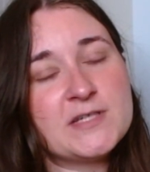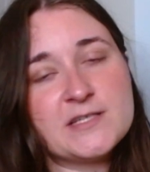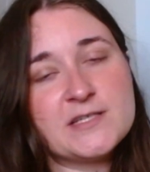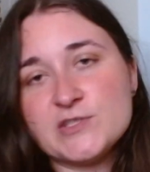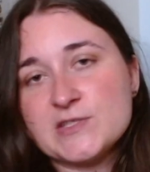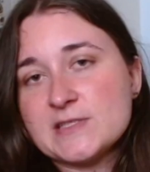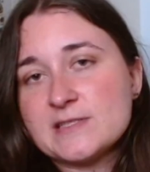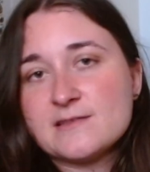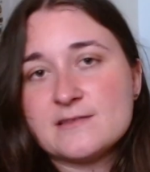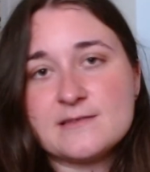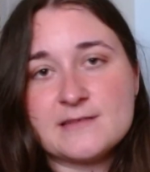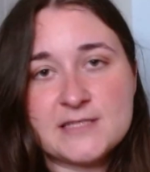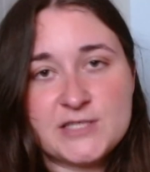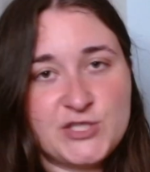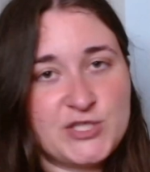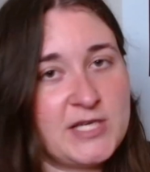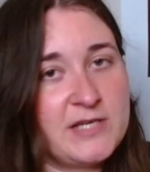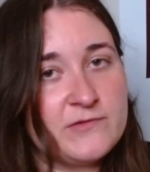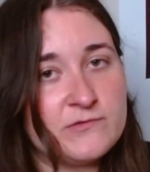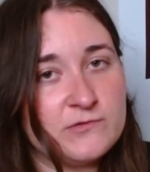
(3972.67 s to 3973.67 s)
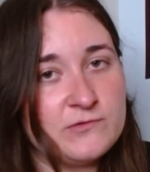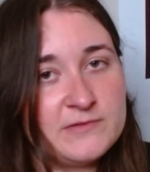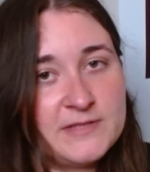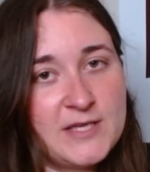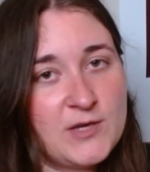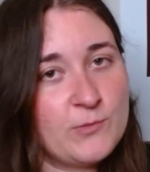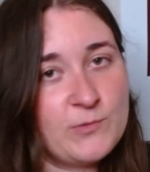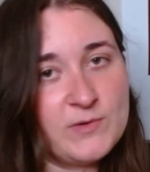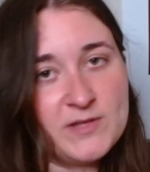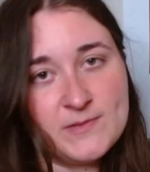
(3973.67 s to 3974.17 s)
just a general
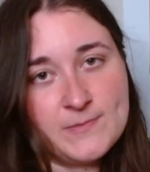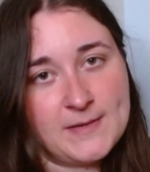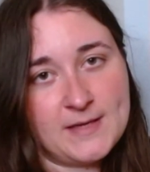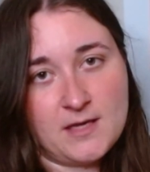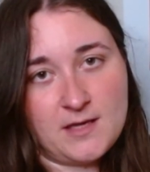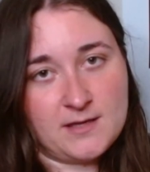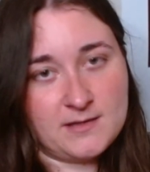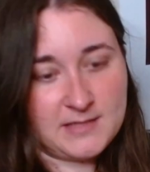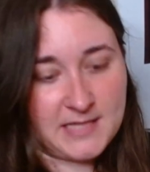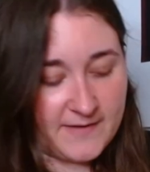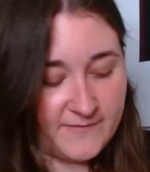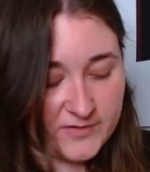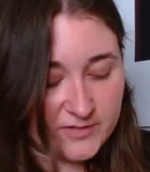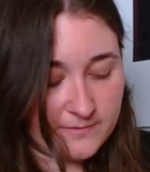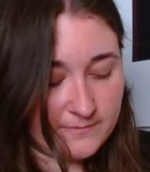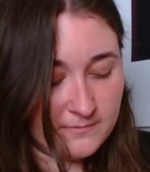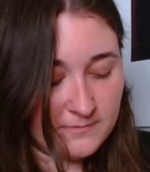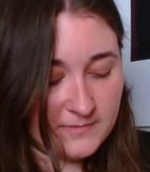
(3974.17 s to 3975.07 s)
knit with me and have a,